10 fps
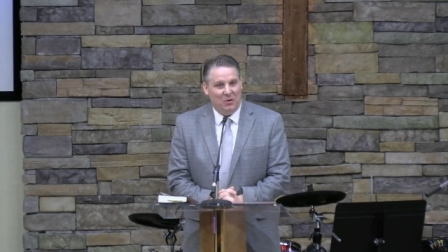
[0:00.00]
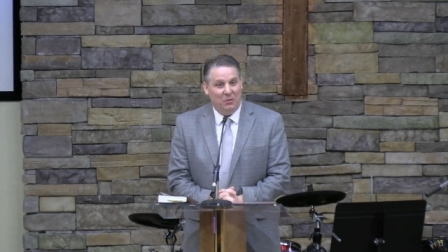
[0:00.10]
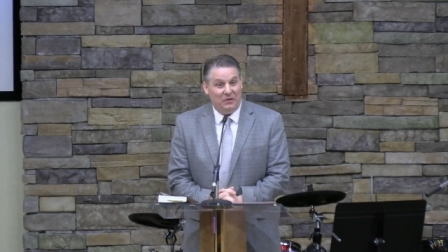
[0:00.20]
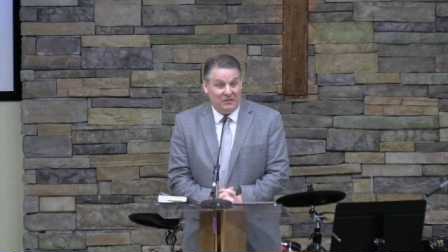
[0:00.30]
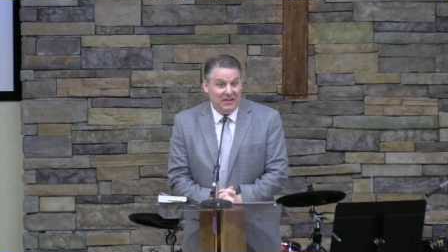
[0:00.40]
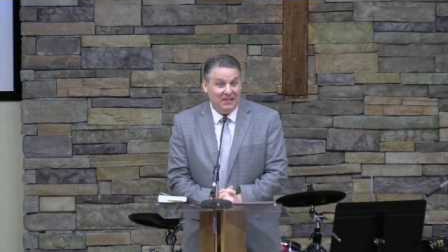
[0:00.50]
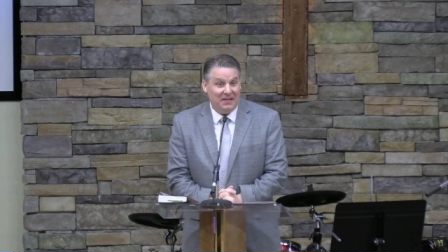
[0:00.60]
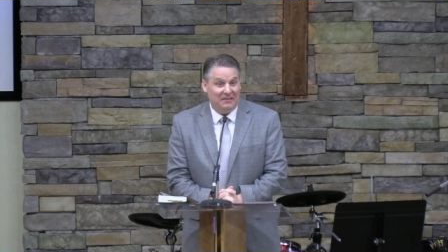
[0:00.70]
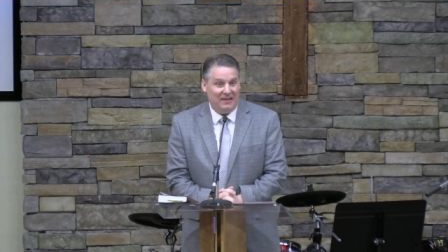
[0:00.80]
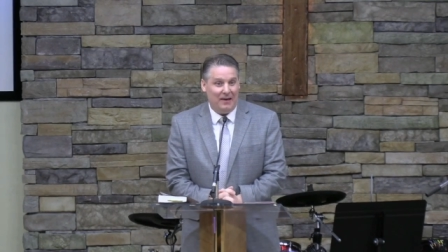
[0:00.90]
We see the
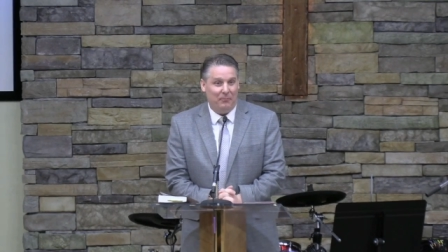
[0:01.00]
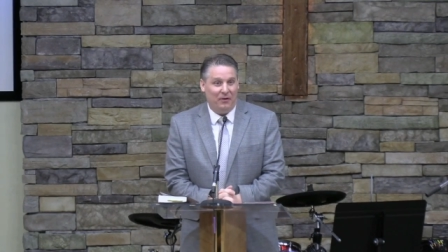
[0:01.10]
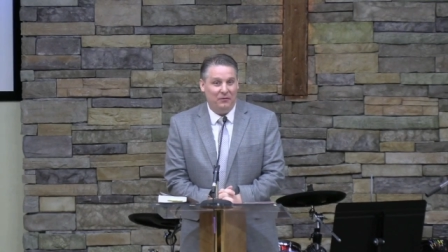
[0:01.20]
example of